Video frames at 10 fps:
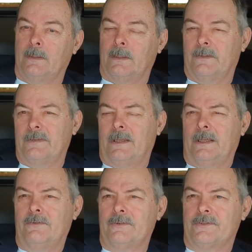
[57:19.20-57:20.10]
Isn't it
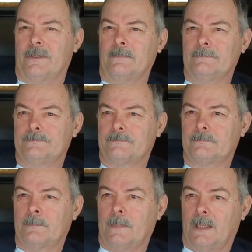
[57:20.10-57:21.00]
interesting?
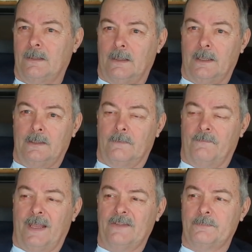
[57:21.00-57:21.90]
And, and the
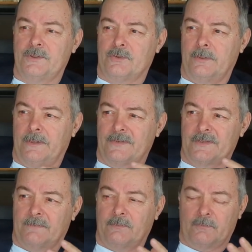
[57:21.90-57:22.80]
vast majority of the
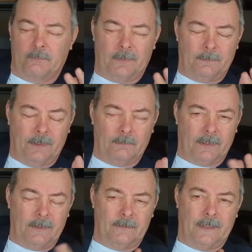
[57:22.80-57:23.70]
stuff that was being
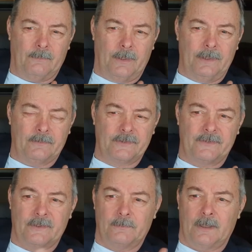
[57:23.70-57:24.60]
played on that radio
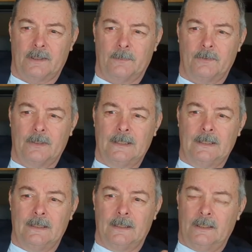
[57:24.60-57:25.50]
station I'm talking about
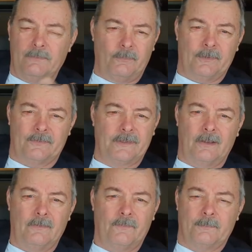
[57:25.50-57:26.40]
is from the,
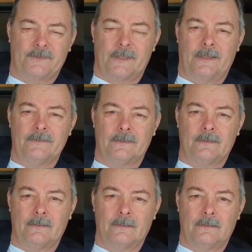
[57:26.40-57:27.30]
all from the States.
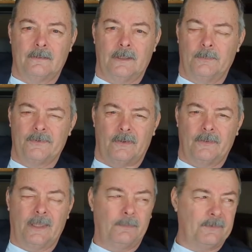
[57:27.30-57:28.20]
It was all
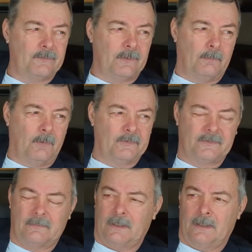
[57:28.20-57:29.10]
the hippest, the most,
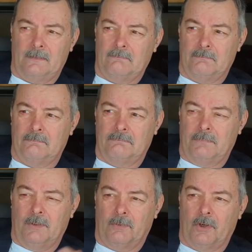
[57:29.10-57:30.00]
uh,
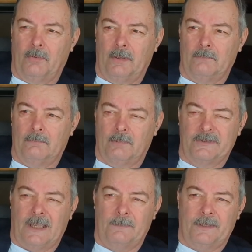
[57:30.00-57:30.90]
you know, current,
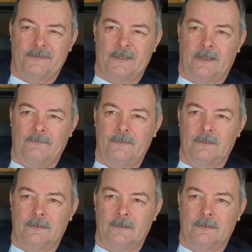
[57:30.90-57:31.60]
what's happening stuff.